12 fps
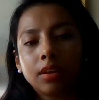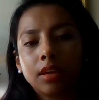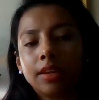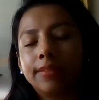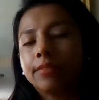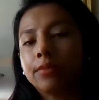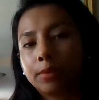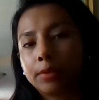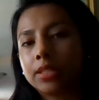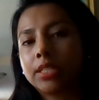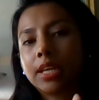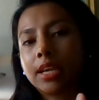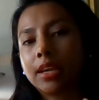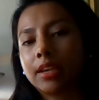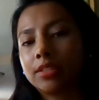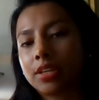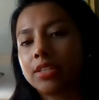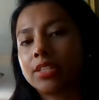And of course, taking
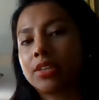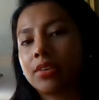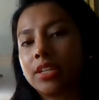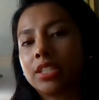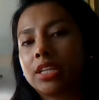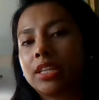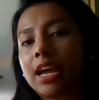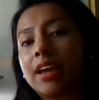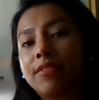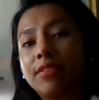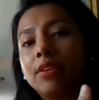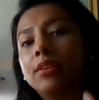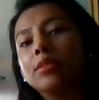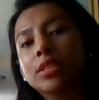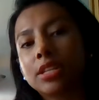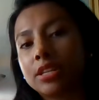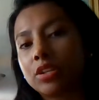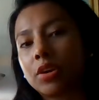into consideration that if you use
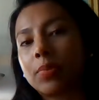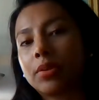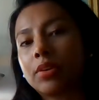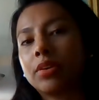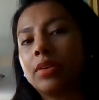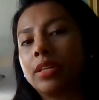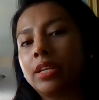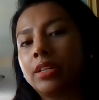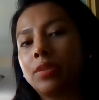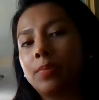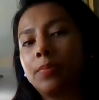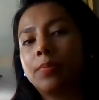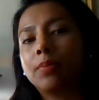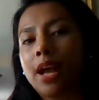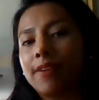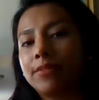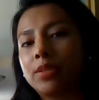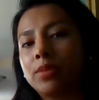an interpreter, you need to
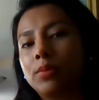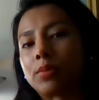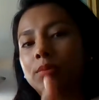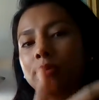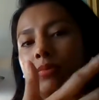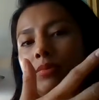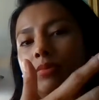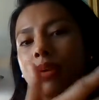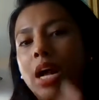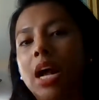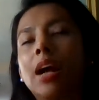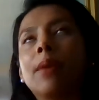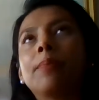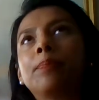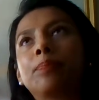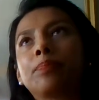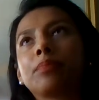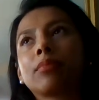have to
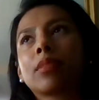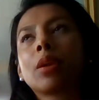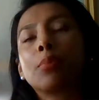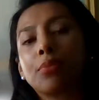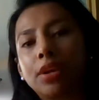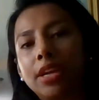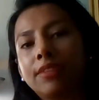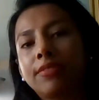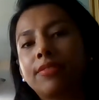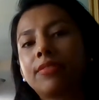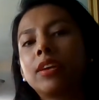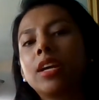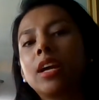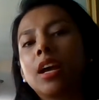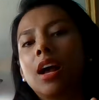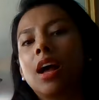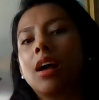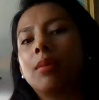brief,
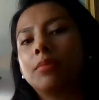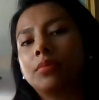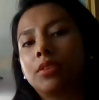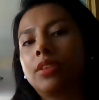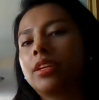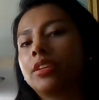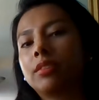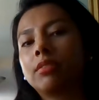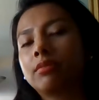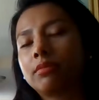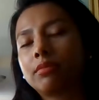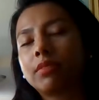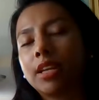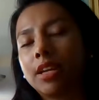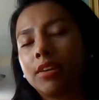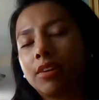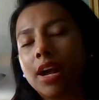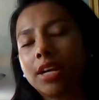do the
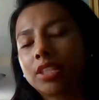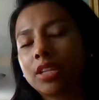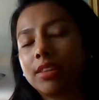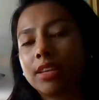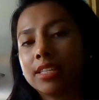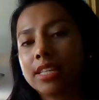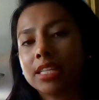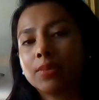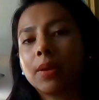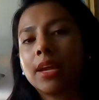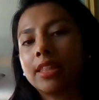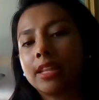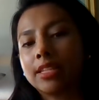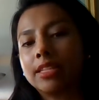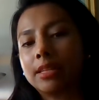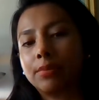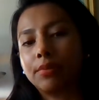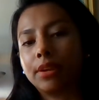interaction, the assessment, and then
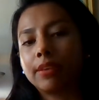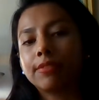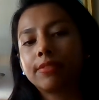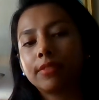debrief.